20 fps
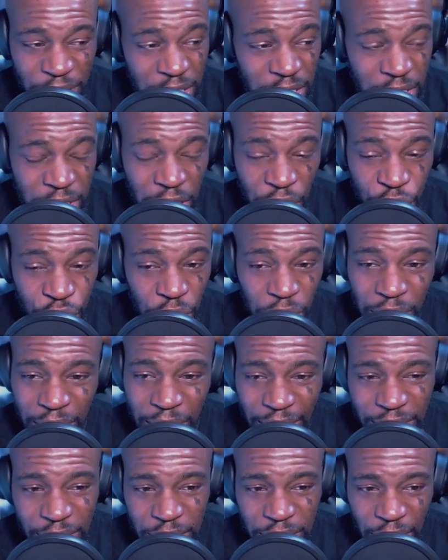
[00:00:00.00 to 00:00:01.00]
It's such a good
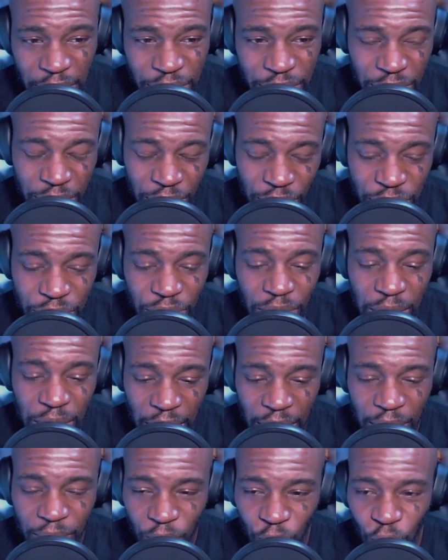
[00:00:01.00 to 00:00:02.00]
exercise to do. So
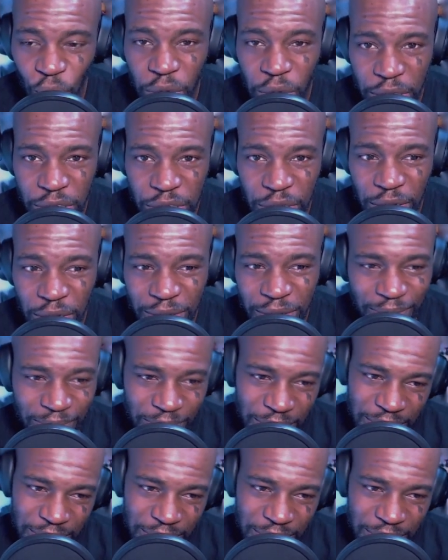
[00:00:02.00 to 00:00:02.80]
yeah, walking's good.